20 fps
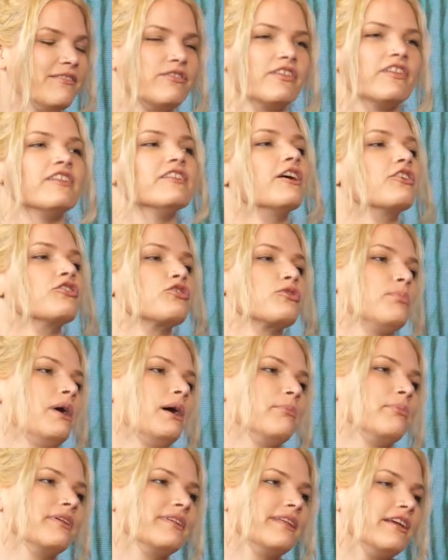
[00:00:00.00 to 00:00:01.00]
to the larger
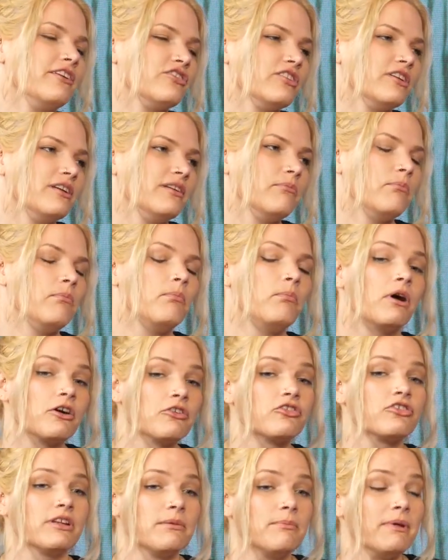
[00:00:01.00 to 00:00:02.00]
population,
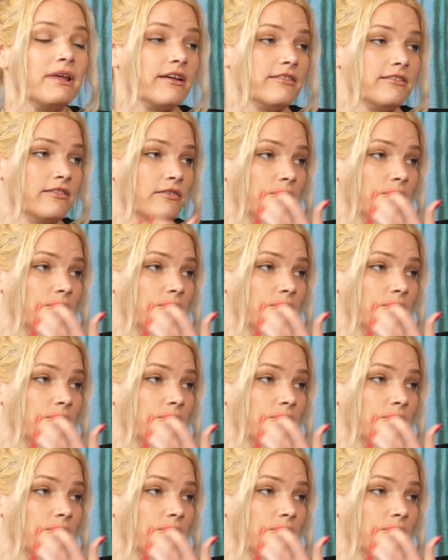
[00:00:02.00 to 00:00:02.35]
partially because of